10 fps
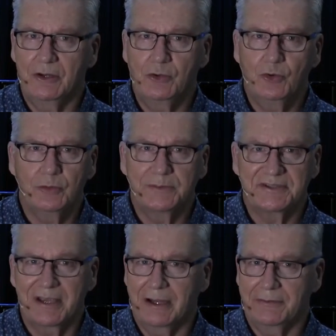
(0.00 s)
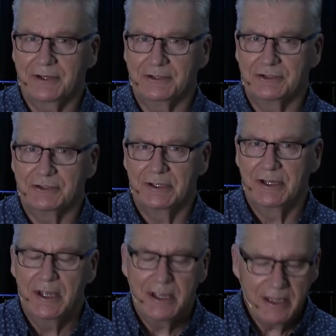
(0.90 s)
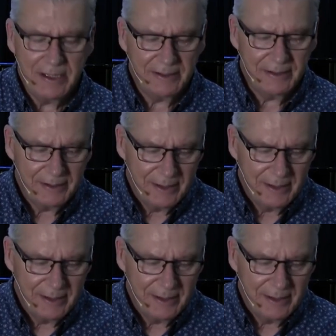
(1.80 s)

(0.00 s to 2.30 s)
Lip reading: enormous courage in